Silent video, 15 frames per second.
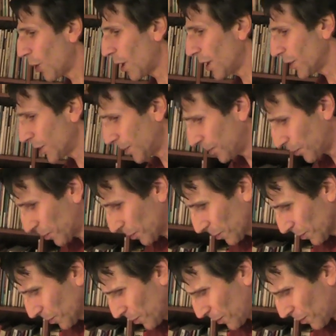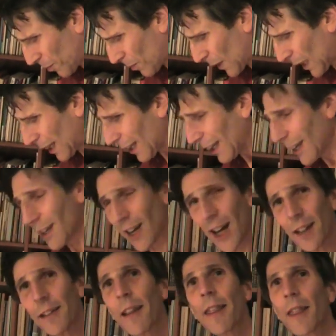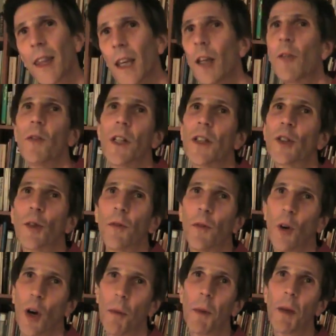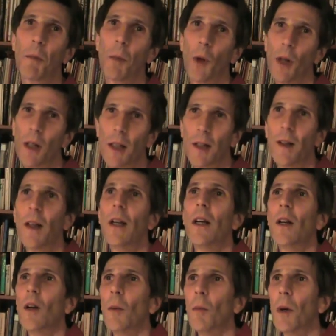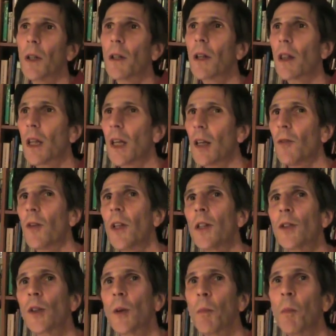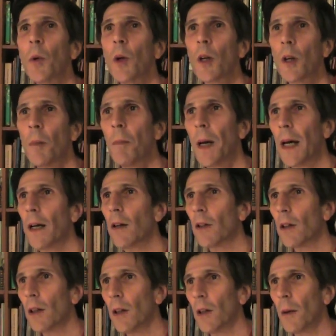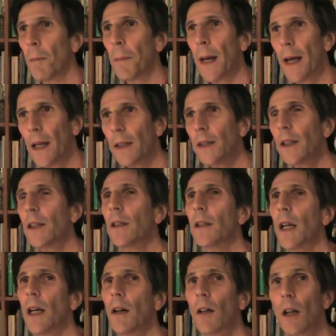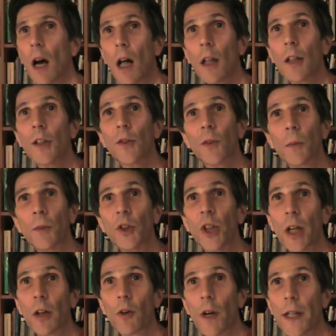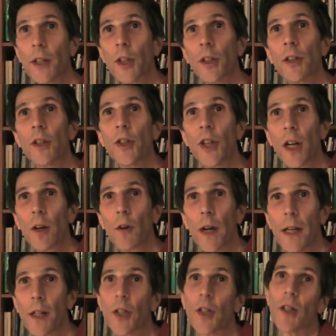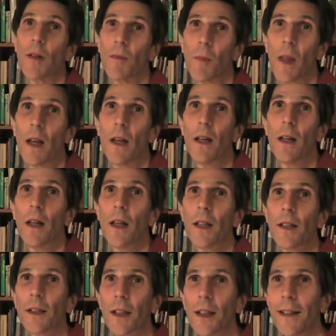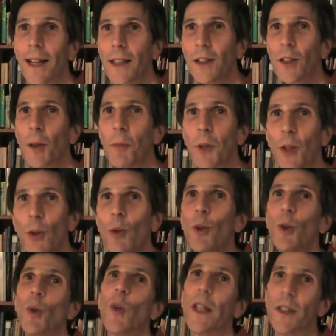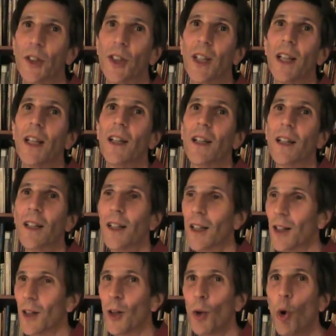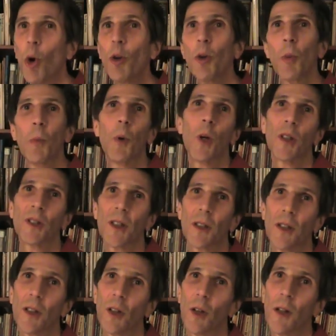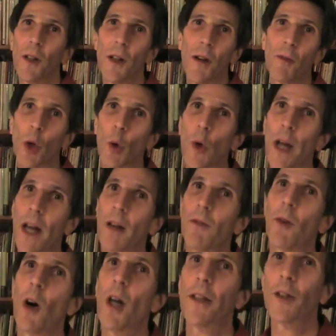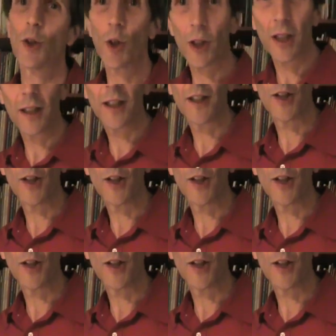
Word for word: was not to think of it as a farming book, but to think of it as a book about passing down knowledge from generation to generation. And he said, and that's something you do, Rich. All your books, you have a grandfather talking to